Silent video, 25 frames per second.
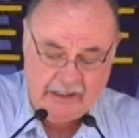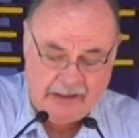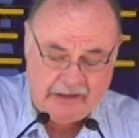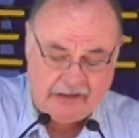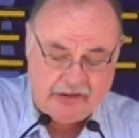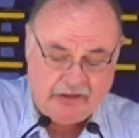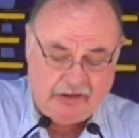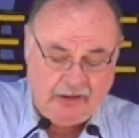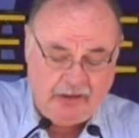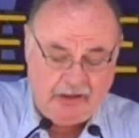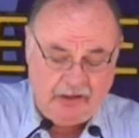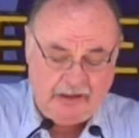
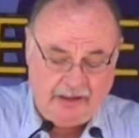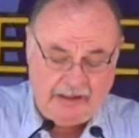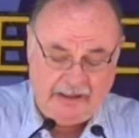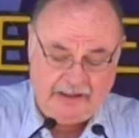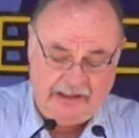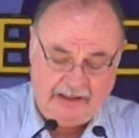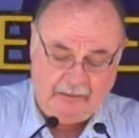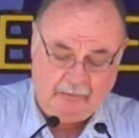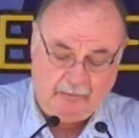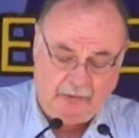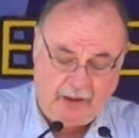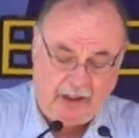It's
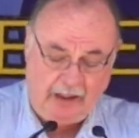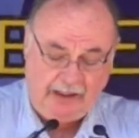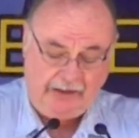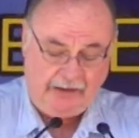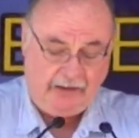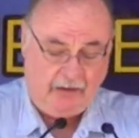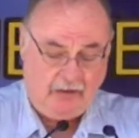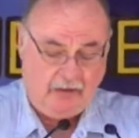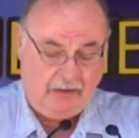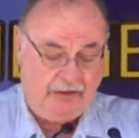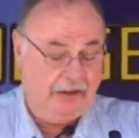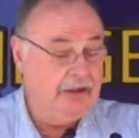certainly a
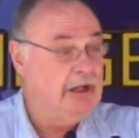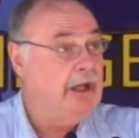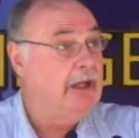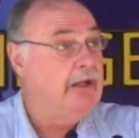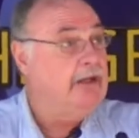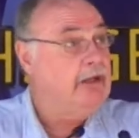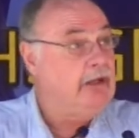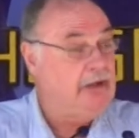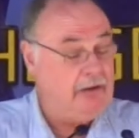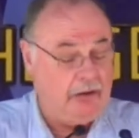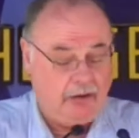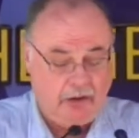blight on
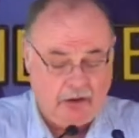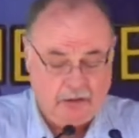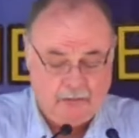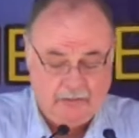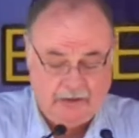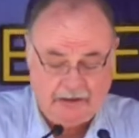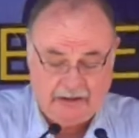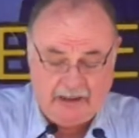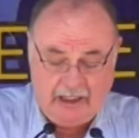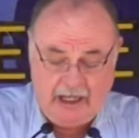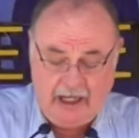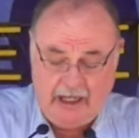
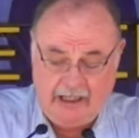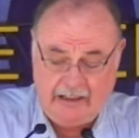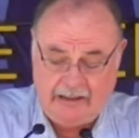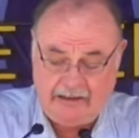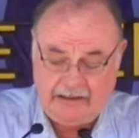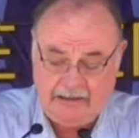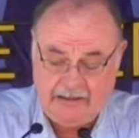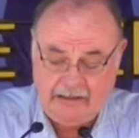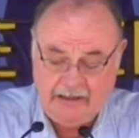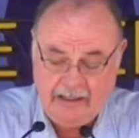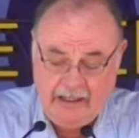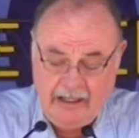
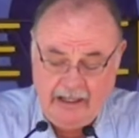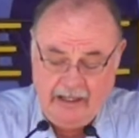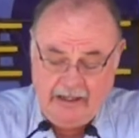humankind